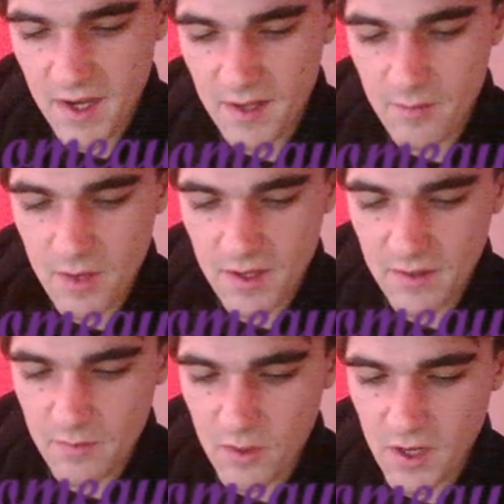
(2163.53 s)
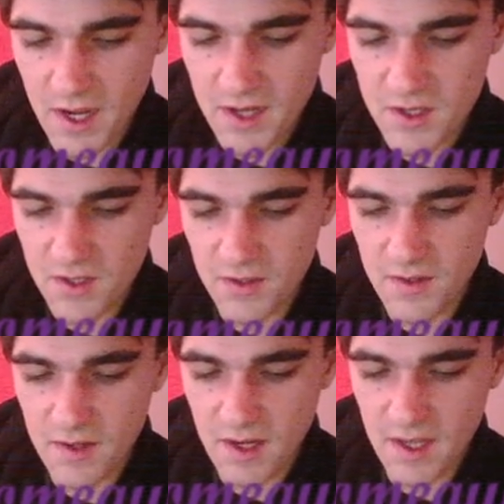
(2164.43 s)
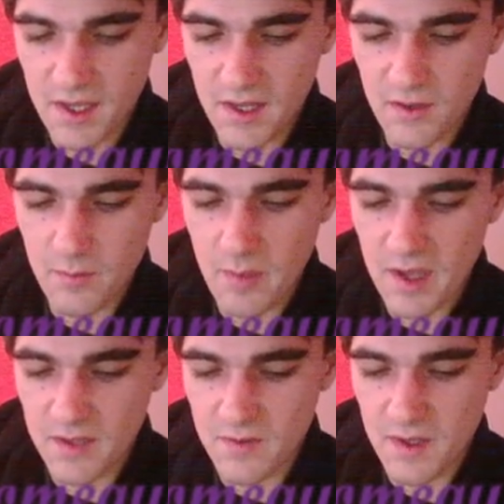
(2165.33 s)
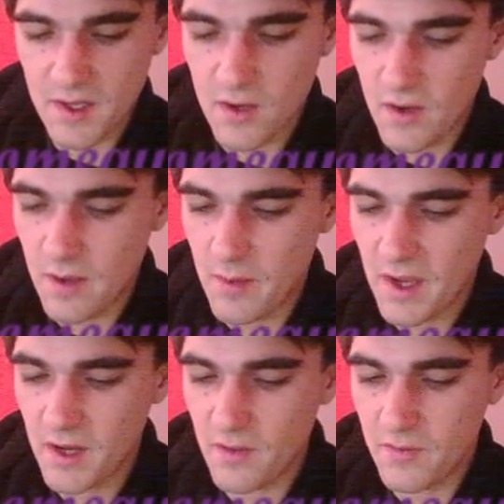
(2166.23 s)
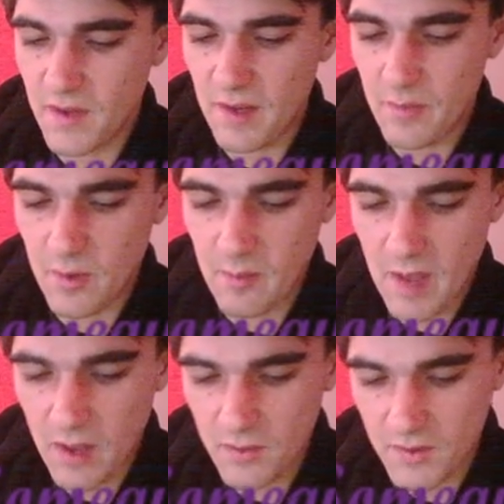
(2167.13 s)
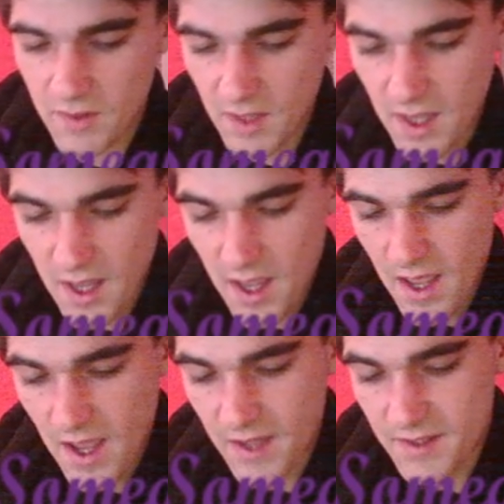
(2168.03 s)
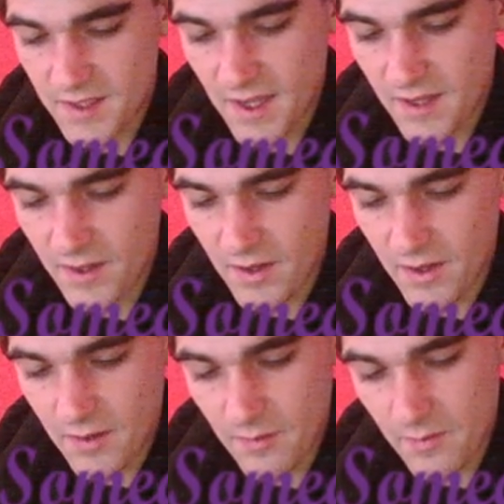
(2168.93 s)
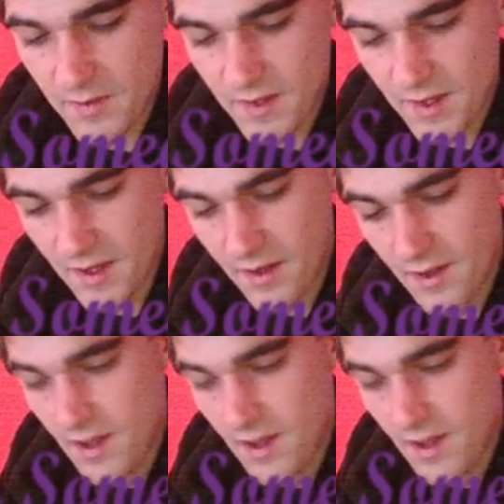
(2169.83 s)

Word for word: it, but is more ancient, like in the past video I made of Temple Mounts, I said um, the,